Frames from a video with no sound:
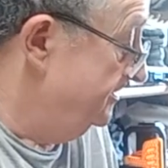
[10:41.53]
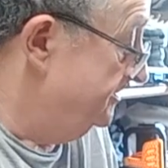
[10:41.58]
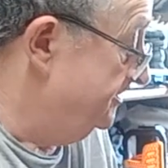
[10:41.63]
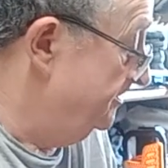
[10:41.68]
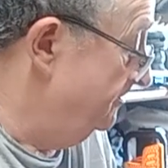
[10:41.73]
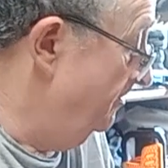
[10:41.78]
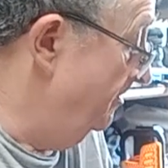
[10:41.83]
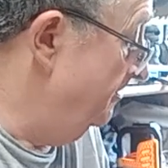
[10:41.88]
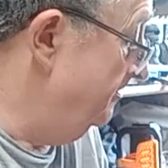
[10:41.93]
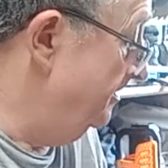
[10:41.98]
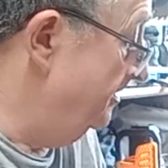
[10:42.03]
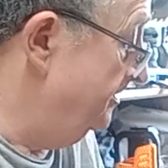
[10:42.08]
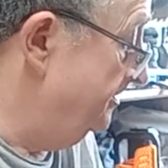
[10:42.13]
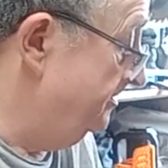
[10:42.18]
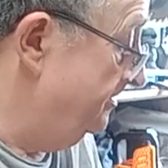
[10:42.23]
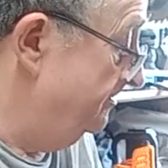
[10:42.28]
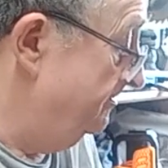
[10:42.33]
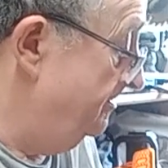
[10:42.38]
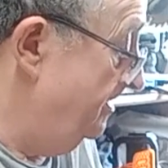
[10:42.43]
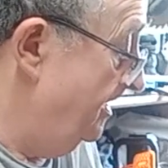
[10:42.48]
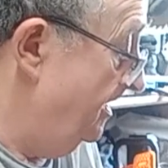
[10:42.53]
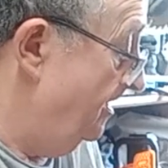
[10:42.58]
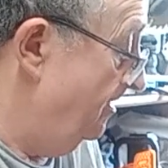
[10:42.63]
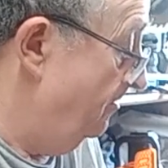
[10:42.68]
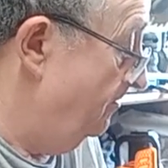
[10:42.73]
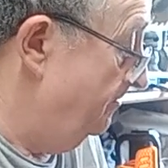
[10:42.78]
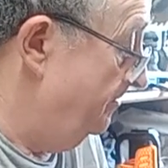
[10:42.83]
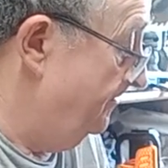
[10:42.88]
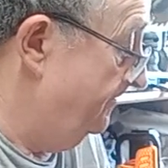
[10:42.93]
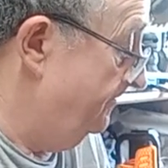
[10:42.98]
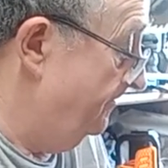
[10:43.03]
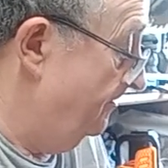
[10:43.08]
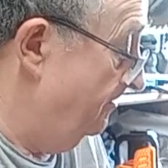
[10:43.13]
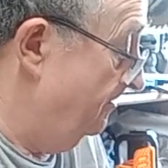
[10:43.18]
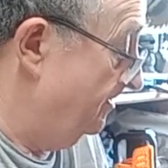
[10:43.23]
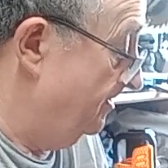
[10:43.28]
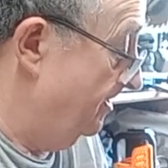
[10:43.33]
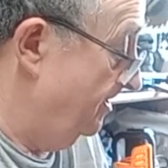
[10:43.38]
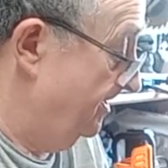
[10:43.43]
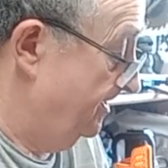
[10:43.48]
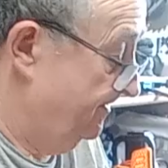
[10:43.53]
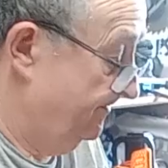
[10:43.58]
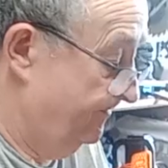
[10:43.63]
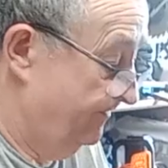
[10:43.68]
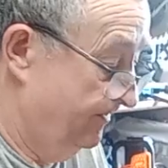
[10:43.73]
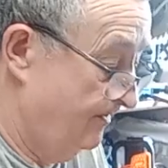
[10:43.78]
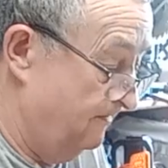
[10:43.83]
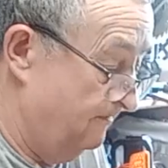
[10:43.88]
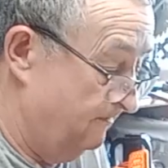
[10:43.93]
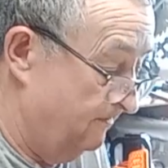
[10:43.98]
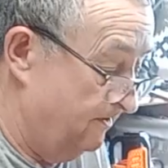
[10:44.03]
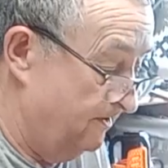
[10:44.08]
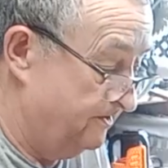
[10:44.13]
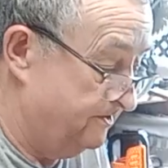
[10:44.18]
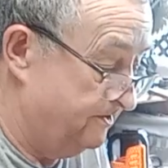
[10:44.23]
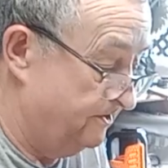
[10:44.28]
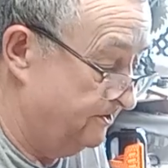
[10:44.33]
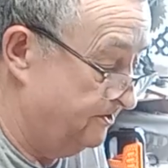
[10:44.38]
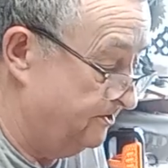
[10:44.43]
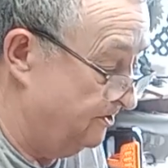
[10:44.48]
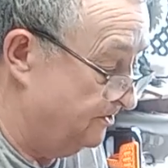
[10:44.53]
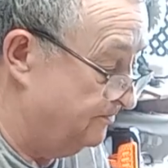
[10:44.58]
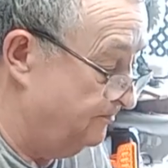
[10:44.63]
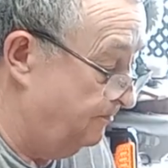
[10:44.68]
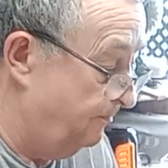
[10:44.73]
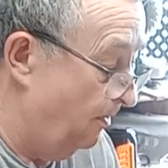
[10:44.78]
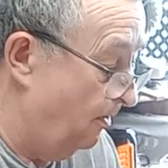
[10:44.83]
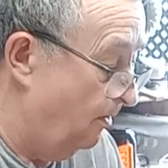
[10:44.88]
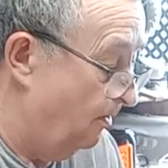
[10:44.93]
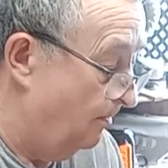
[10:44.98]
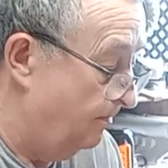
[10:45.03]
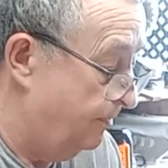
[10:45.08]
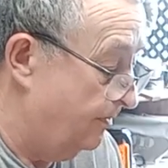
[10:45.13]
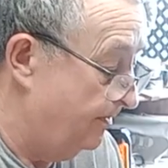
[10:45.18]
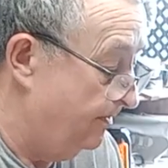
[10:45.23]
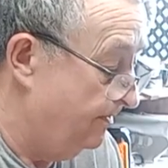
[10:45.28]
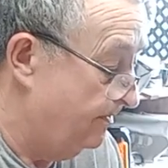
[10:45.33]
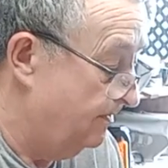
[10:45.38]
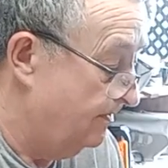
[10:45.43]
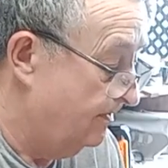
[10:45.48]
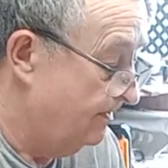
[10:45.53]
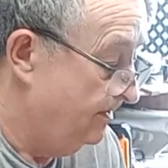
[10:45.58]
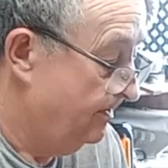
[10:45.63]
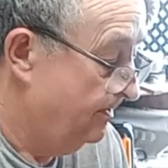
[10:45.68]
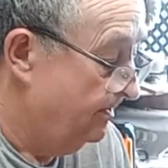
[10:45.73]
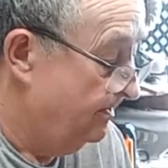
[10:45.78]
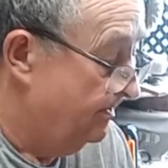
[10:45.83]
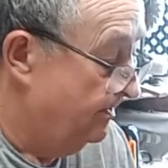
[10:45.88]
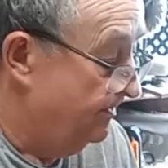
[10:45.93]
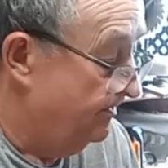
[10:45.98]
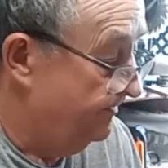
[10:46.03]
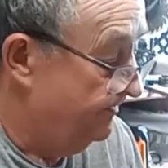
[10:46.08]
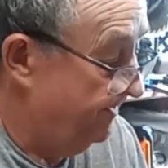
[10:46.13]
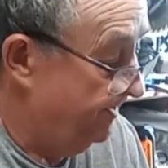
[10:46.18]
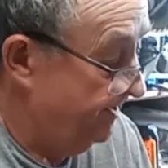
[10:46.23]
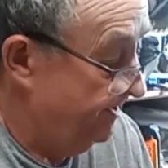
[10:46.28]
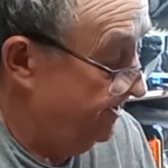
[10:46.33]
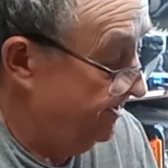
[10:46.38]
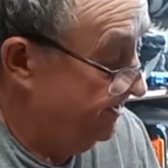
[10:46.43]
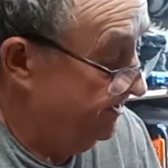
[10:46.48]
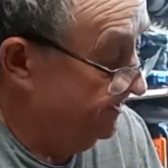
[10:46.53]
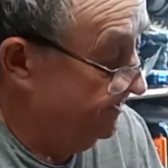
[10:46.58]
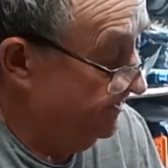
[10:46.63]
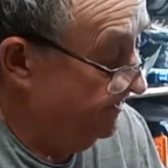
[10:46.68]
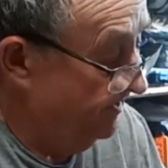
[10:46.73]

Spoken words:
So what I'm going to do now, before I go any further, is to just pop the